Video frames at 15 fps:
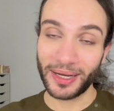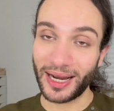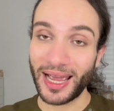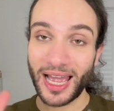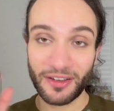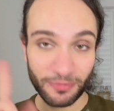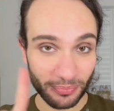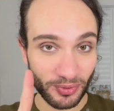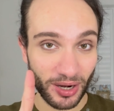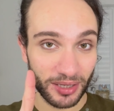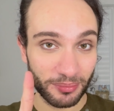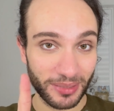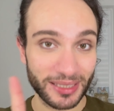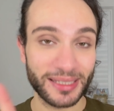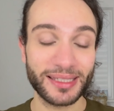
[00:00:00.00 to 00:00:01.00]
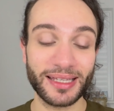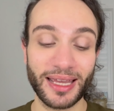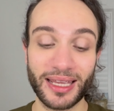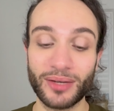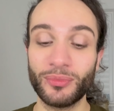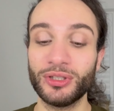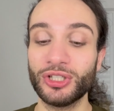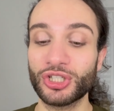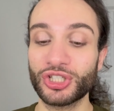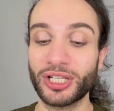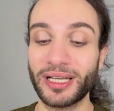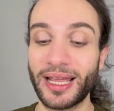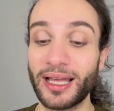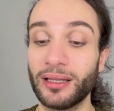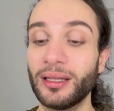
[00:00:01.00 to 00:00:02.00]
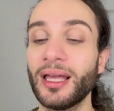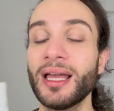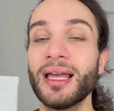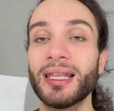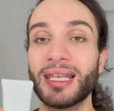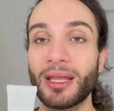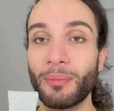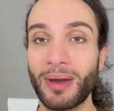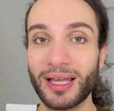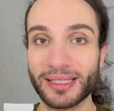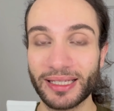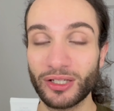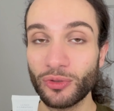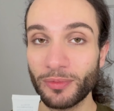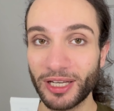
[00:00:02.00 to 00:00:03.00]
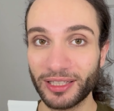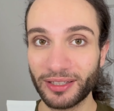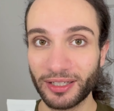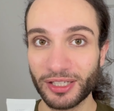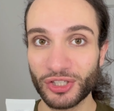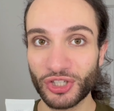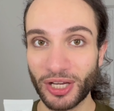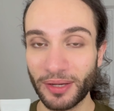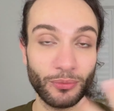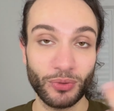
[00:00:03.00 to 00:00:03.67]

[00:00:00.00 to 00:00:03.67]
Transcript: I have primed my skin with the Chanel Base Illuminatrice,